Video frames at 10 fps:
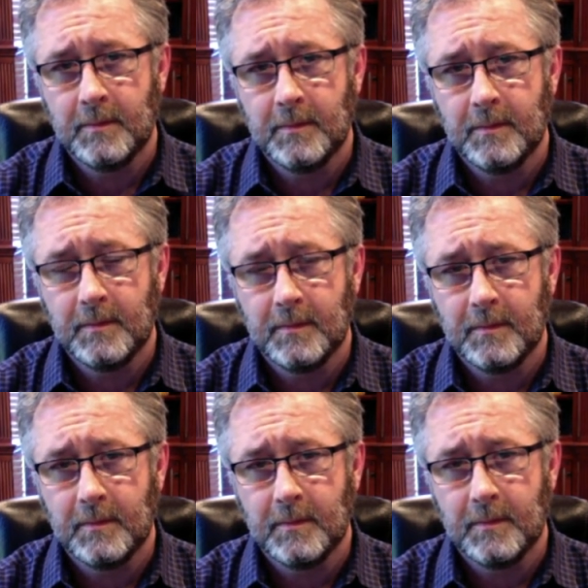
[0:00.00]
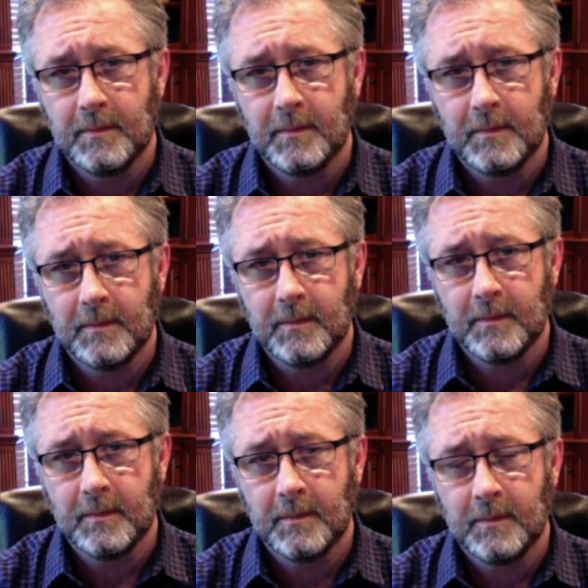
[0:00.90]

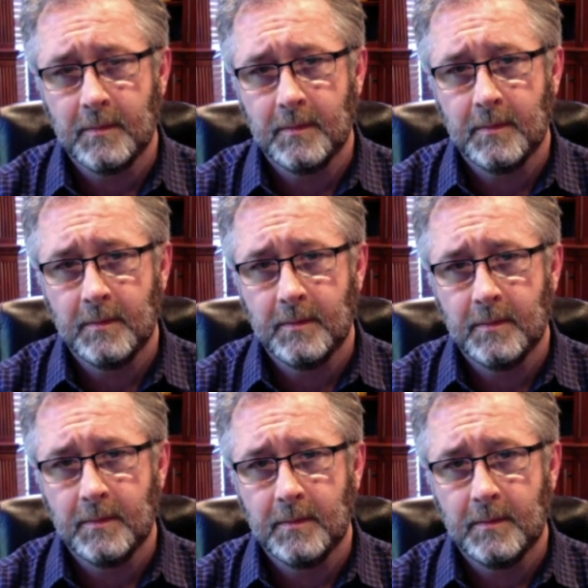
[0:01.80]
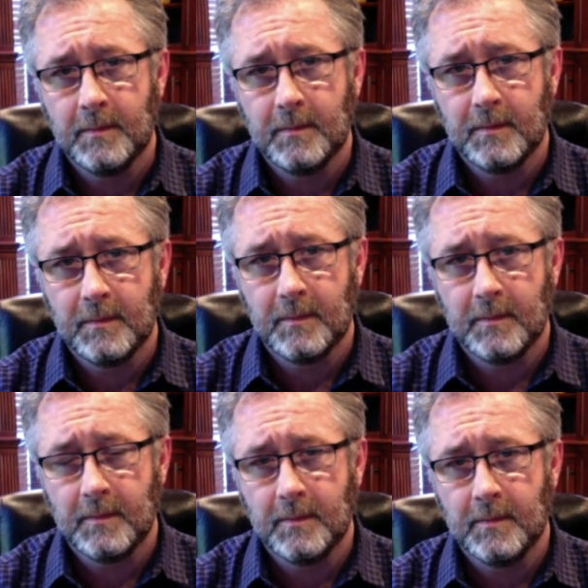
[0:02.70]

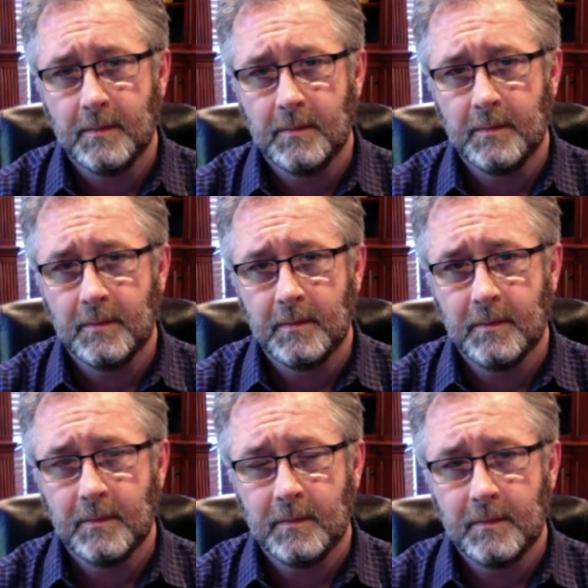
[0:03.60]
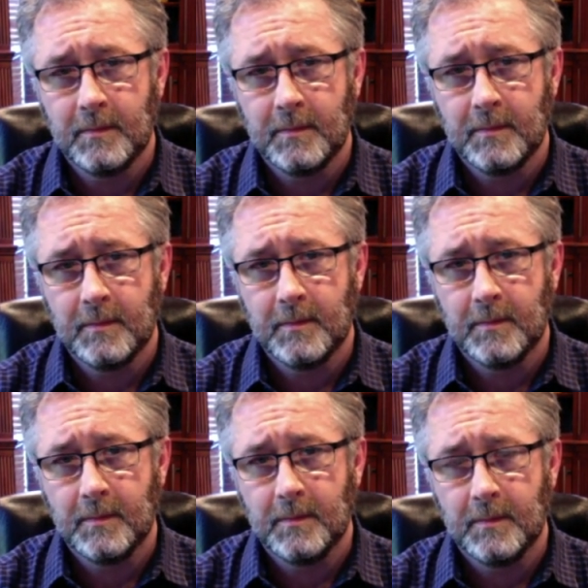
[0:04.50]

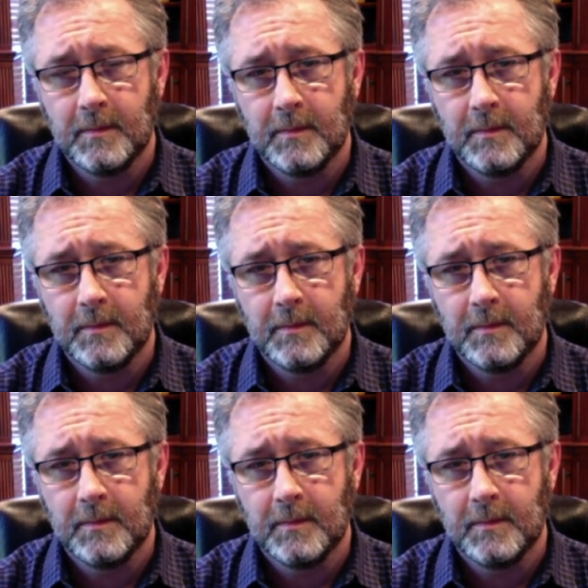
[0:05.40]
(not speaking)